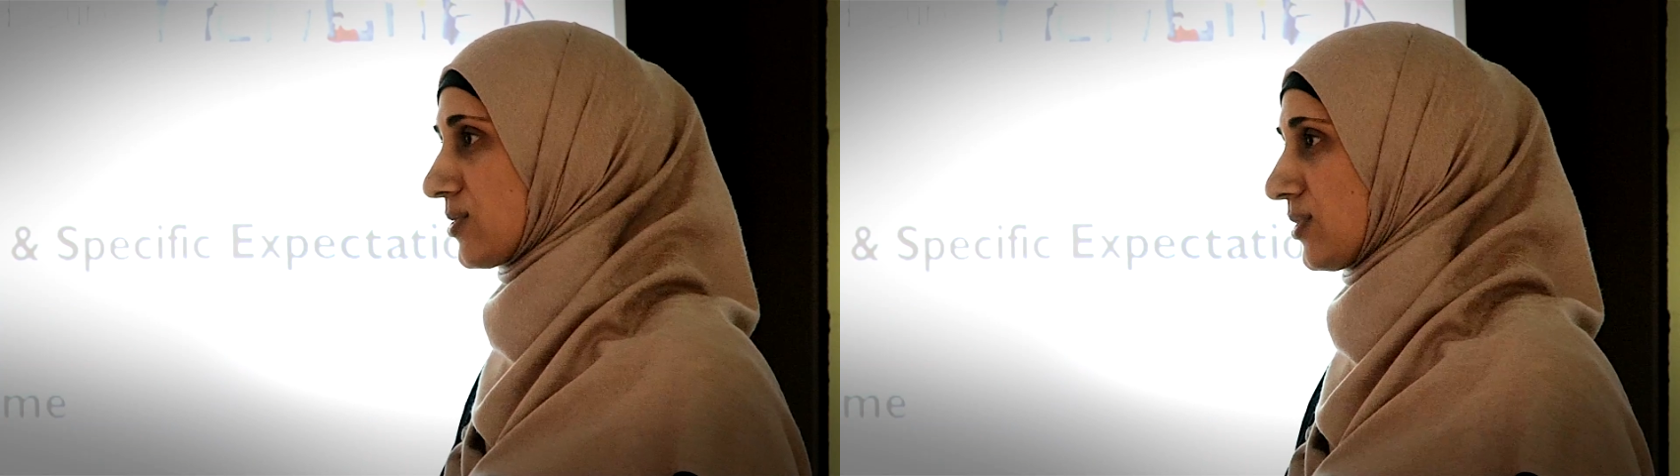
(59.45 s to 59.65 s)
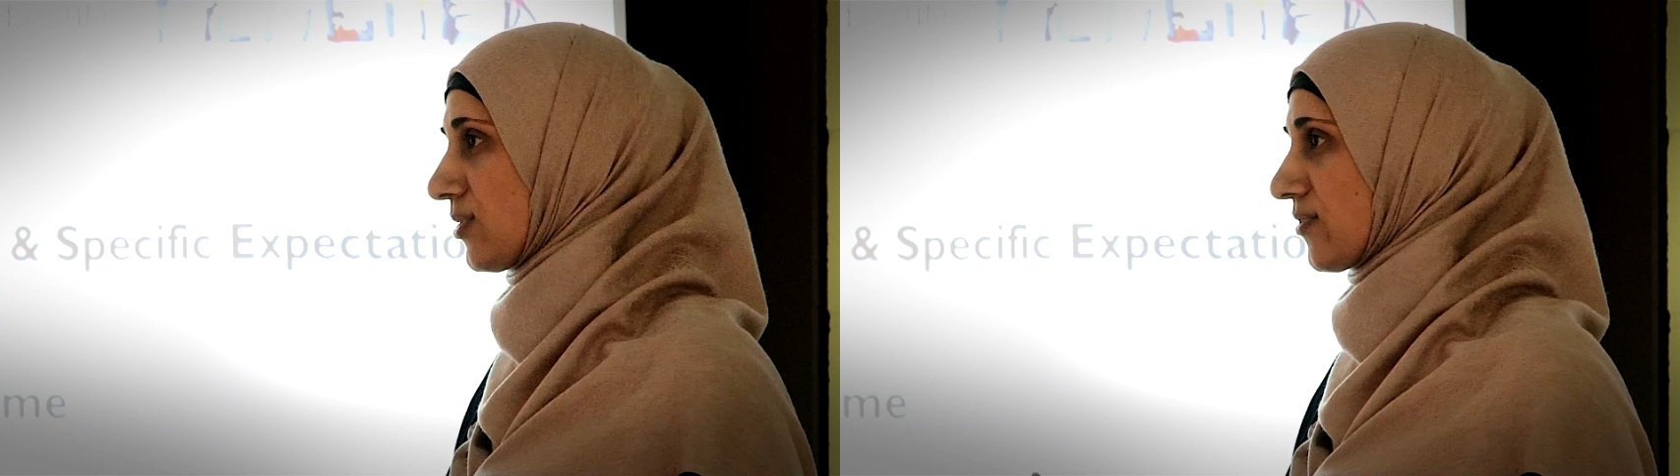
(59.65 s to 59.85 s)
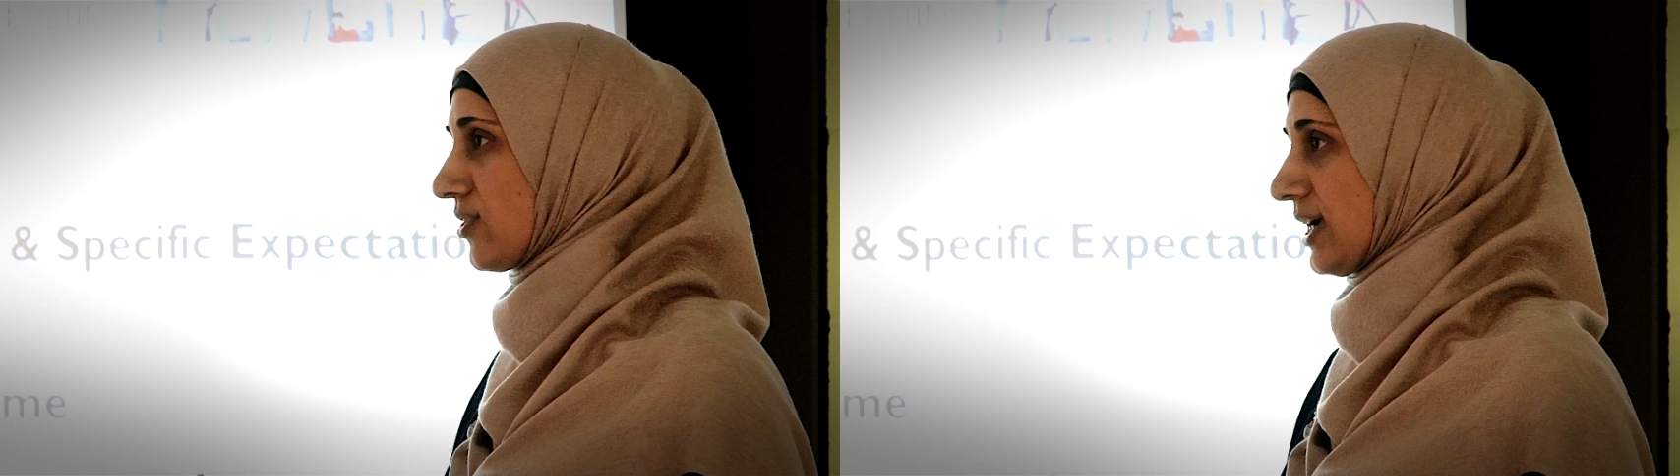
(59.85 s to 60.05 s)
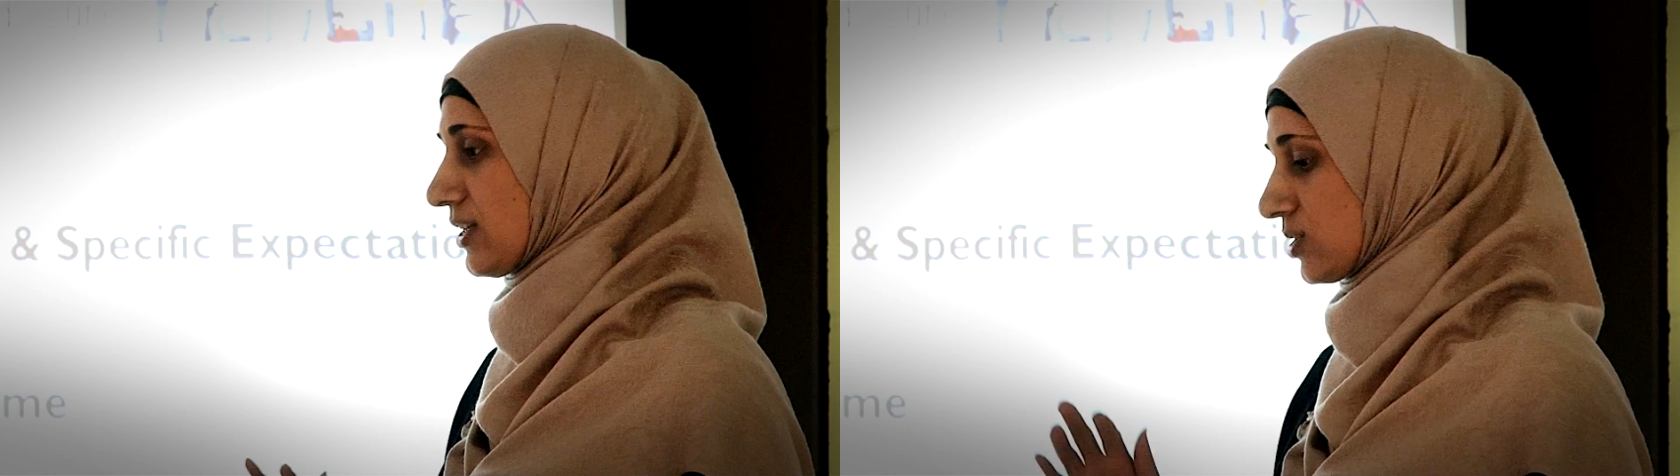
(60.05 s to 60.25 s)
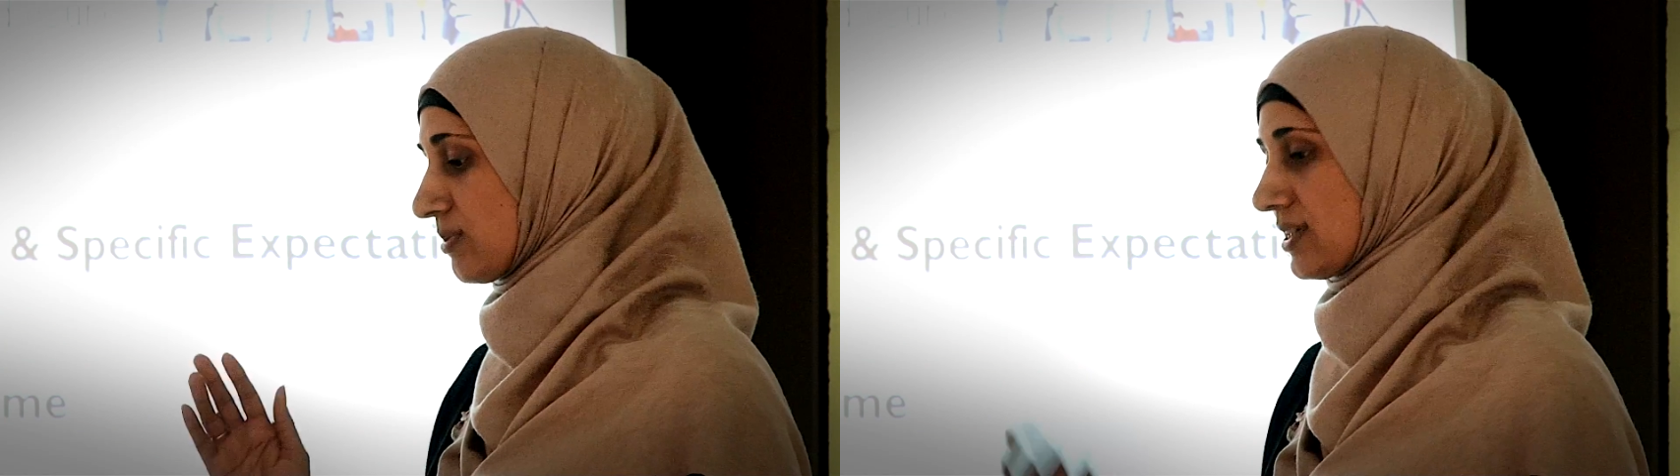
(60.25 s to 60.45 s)
It's going over their
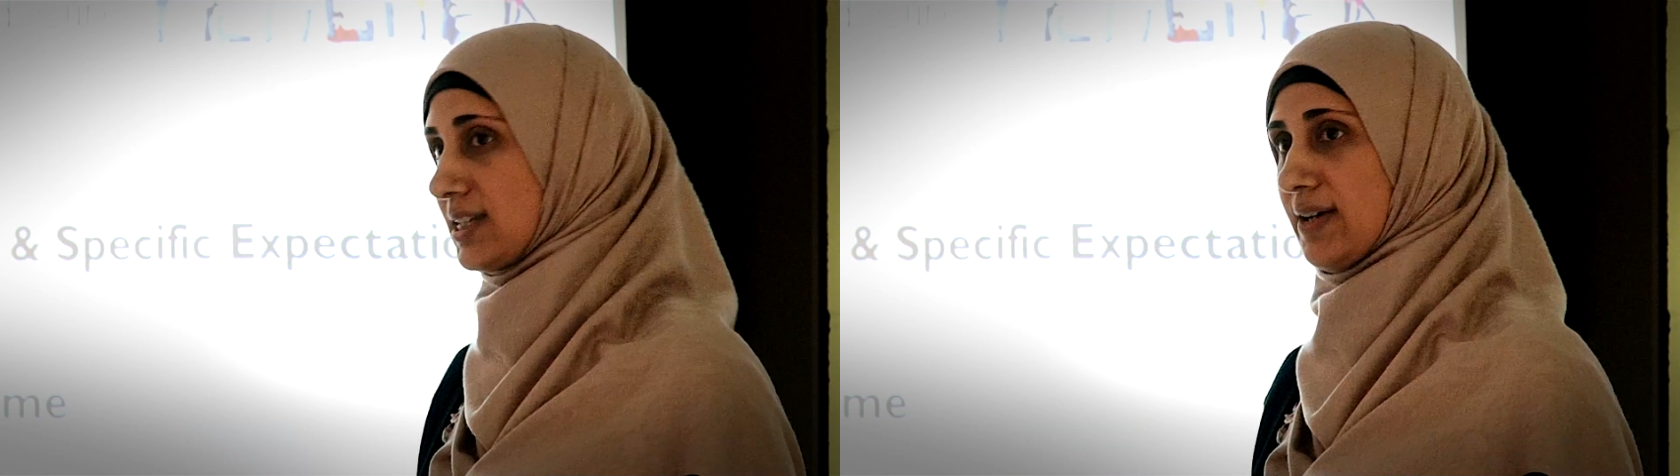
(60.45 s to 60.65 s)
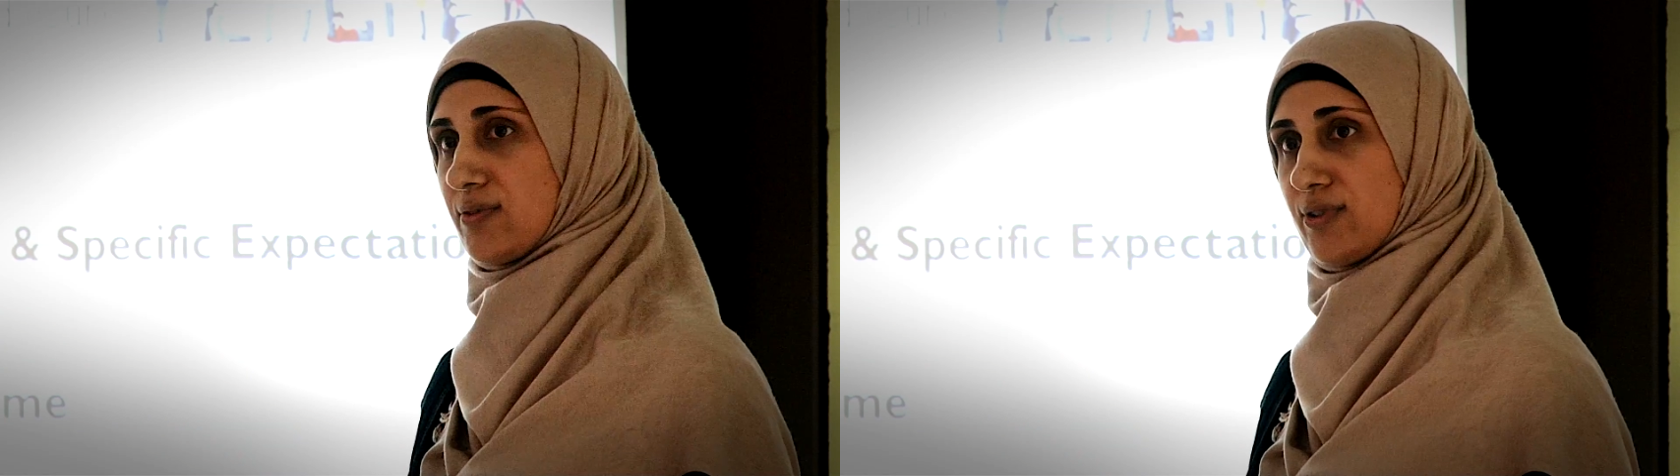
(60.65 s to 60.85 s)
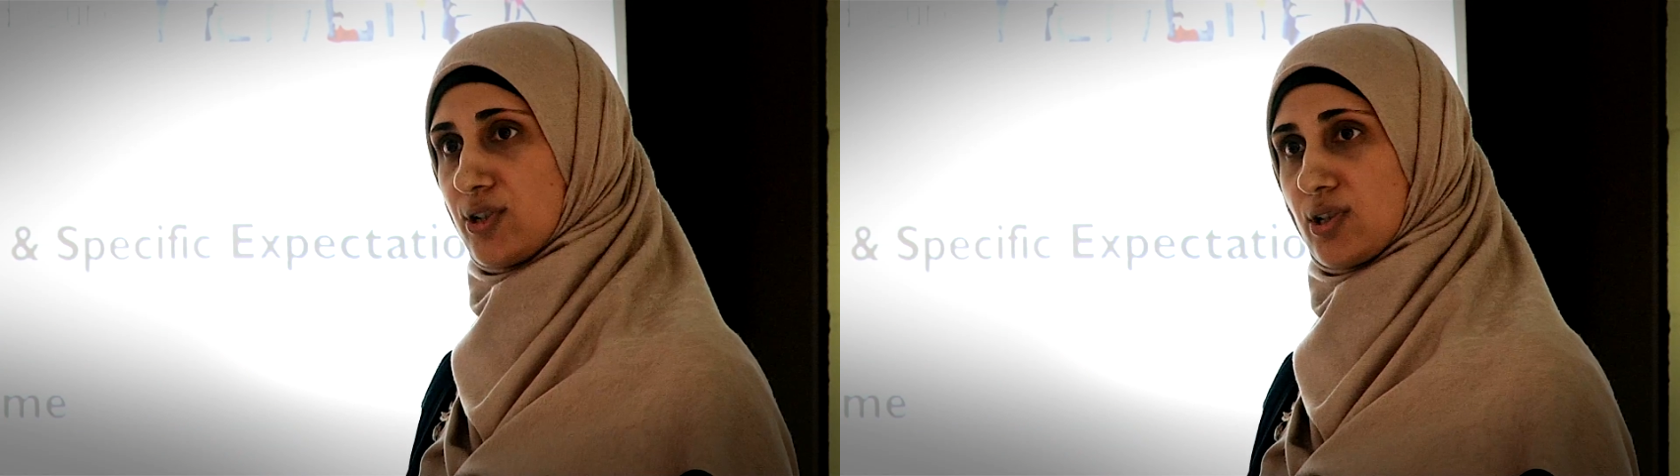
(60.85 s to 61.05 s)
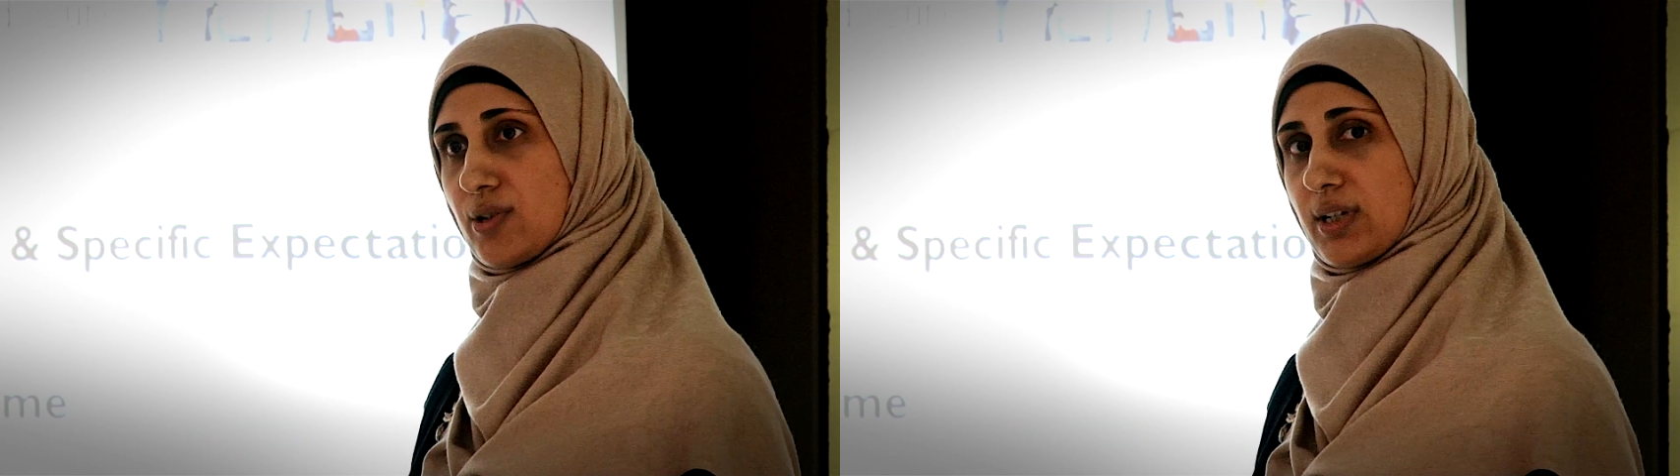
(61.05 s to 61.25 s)
head just because they have to finish the